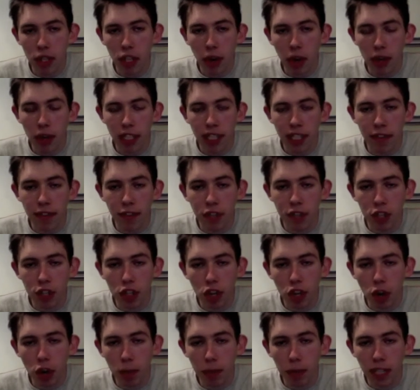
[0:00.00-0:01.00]
go into different
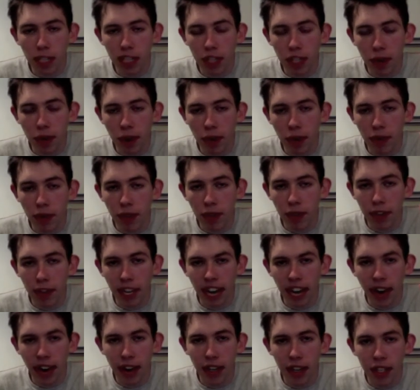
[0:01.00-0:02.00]
shops, interact with different
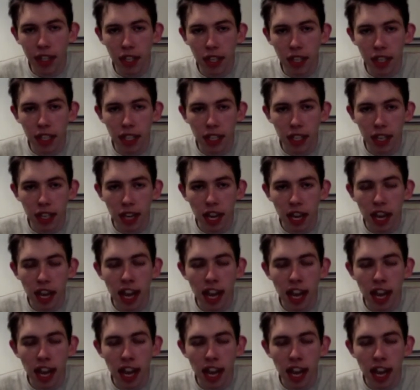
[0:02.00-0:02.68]
characters, and,